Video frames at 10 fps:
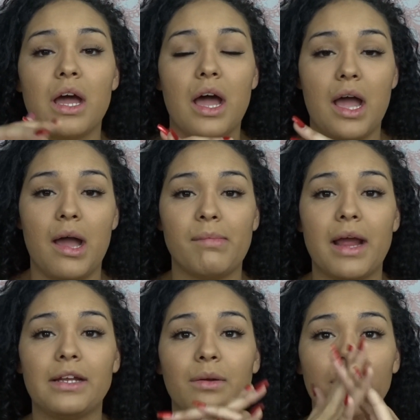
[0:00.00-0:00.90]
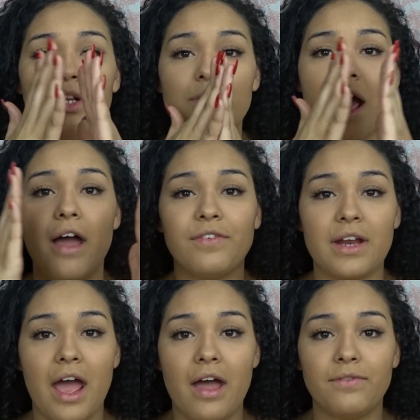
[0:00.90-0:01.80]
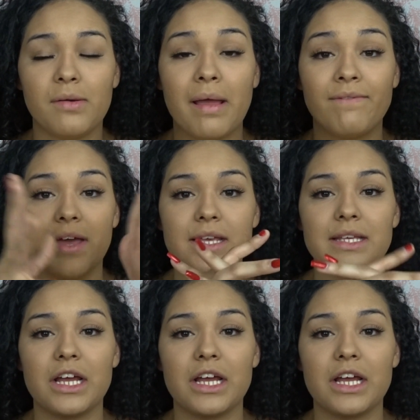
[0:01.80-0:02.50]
I didn't want to do half and half on my face.